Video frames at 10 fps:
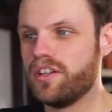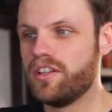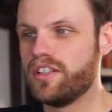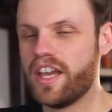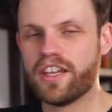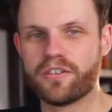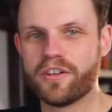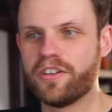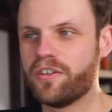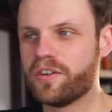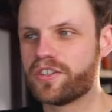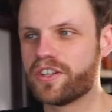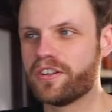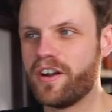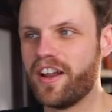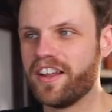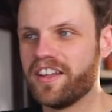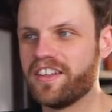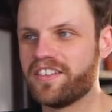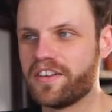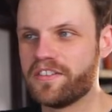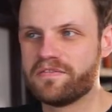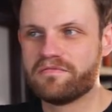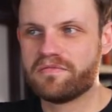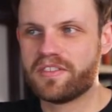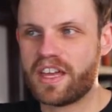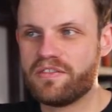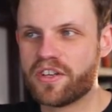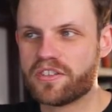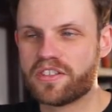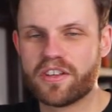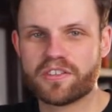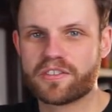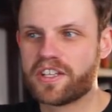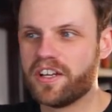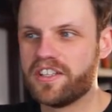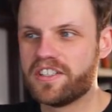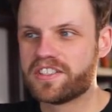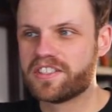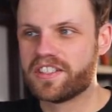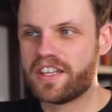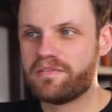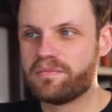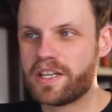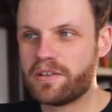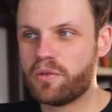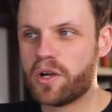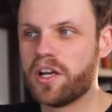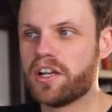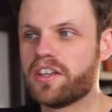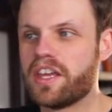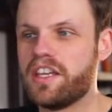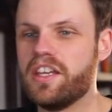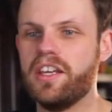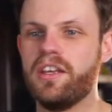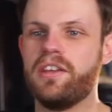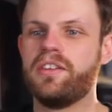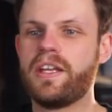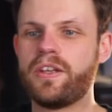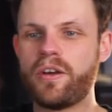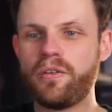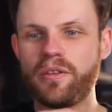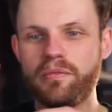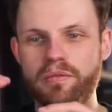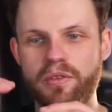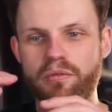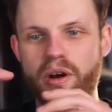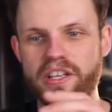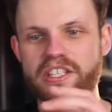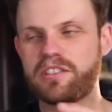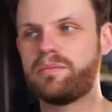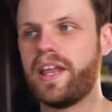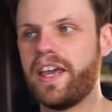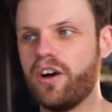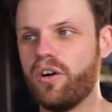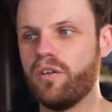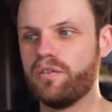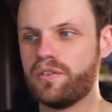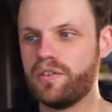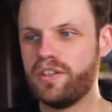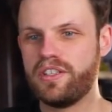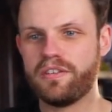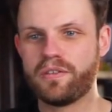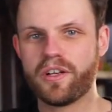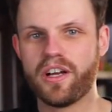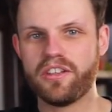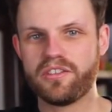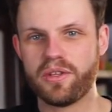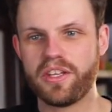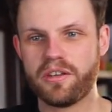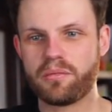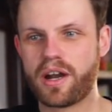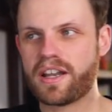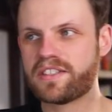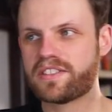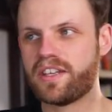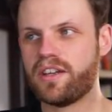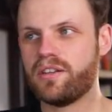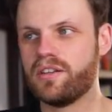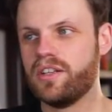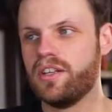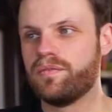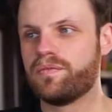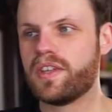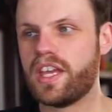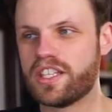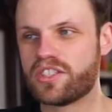yeah, green and orange and grey. So they've chosen those three colours. They've made it work. They know the right split of the different colours within the brand. So it's